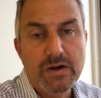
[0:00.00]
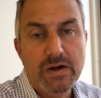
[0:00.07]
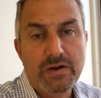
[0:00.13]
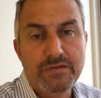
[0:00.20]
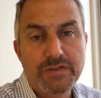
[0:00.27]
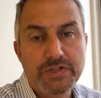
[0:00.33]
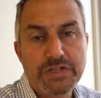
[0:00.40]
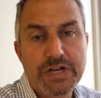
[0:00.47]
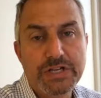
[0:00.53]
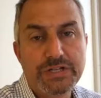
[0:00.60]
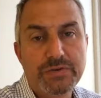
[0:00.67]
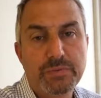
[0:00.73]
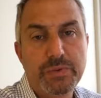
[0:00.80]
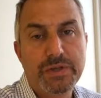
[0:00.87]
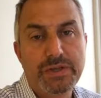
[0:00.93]

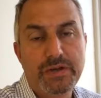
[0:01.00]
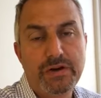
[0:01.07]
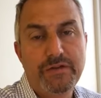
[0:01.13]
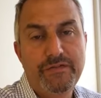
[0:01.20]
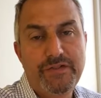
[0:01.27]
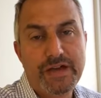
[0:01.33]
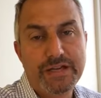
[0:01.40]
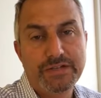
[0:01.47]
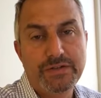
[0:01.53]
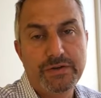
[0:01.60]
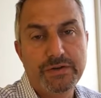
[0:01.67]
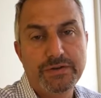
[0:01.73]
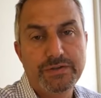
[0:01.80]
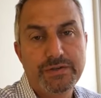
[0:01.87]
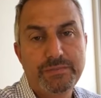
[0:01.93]
conversation with their
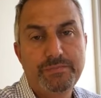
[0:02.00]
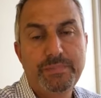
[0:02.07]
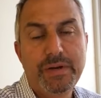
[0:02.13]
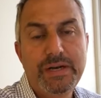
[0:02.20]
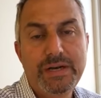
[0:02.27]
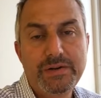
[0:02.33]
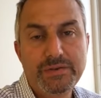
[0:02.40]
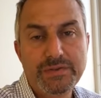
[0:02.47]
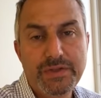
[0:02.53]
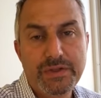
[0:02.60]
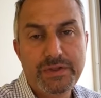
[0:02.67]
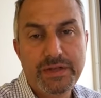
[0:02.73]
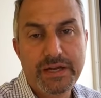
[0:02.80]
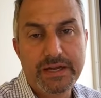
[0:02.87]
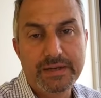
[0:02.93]
investors. But here's the
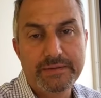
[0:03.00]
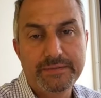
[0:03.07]
thing.